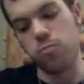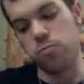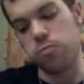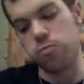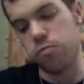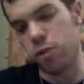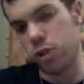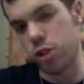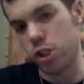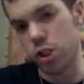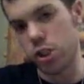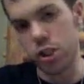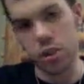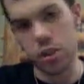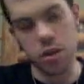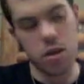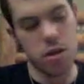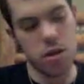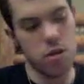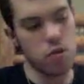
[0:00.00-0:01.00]

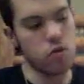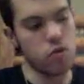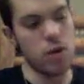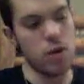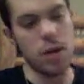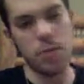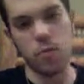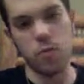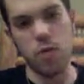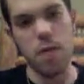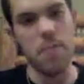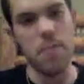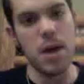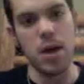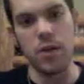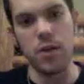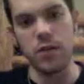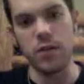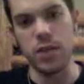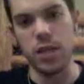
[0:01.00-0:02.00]
screamed right back
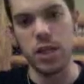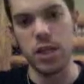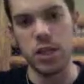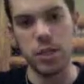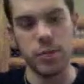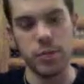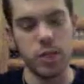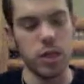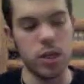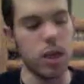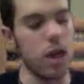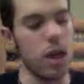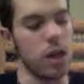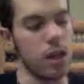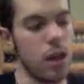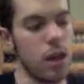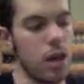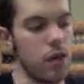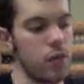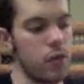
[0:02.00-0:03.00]
over to the Egyptian, got in
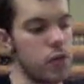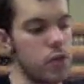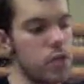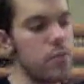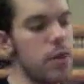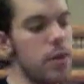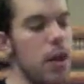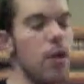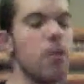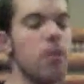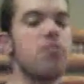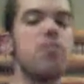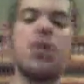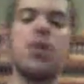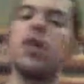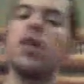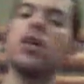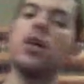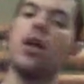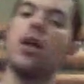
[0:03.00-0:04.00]
line for Tim and Eric's $1
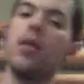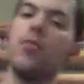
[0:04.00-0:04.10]
billion